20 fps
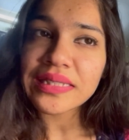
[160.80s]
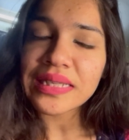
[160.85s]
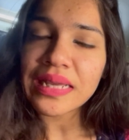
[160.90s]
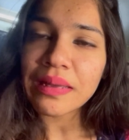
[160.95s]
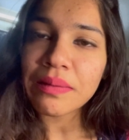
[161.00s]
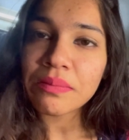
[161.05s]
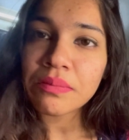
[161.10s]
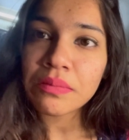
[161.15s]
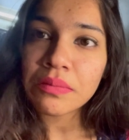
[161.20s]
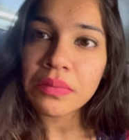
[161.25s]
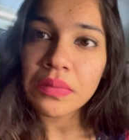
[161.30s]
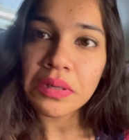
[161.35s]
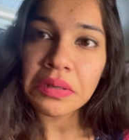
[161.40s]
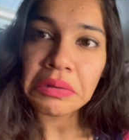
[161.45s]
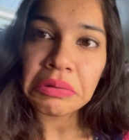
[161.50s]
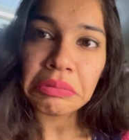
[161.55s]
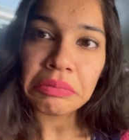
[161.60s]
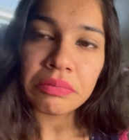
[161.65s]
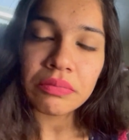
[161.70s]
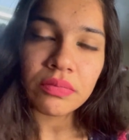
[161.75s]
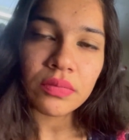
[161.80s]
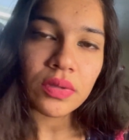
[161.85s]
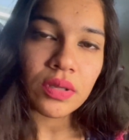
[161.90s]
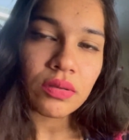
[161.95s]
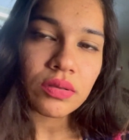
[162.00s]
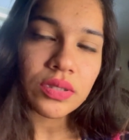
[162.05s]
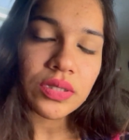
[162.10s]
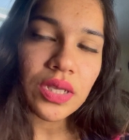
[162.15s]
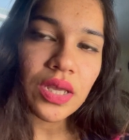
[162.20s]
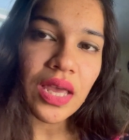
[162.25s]
I'm
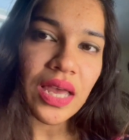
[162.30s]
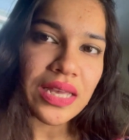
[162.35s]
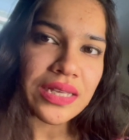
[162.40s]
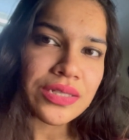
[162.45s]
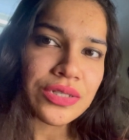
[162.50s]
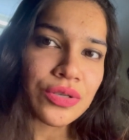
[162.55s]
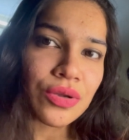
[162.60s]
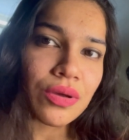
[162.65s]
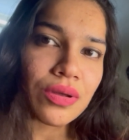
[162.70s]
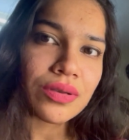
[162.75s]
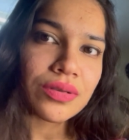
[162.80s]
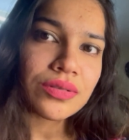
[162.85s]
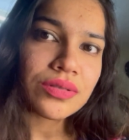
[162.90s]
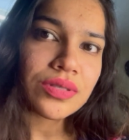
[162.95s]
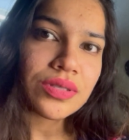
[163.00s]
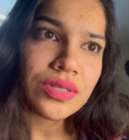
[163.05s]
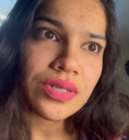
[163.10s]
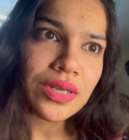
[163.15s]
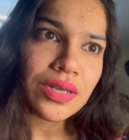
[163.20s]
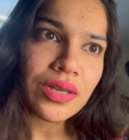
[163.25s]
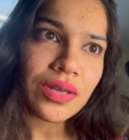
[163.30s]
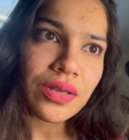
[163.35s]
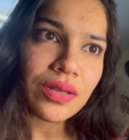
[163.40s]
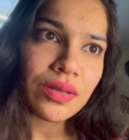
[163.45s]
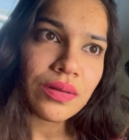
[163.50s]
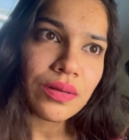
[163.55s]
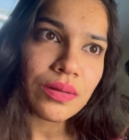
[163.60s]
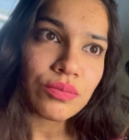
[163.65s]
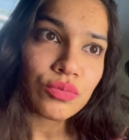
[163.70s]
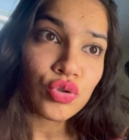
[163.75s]
I say astonished.
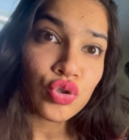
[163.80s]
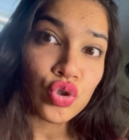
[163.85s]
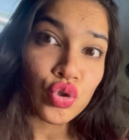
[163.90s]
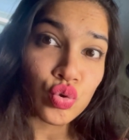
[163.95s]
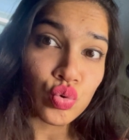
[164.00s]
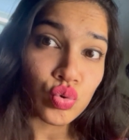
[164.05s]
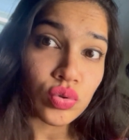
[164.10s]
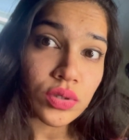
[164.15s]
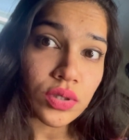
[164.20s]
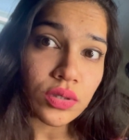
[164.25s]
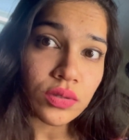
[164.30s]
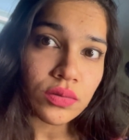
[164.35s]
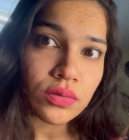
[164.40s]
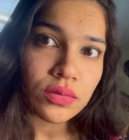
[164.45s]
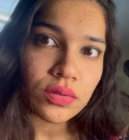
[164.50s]
I'm shook.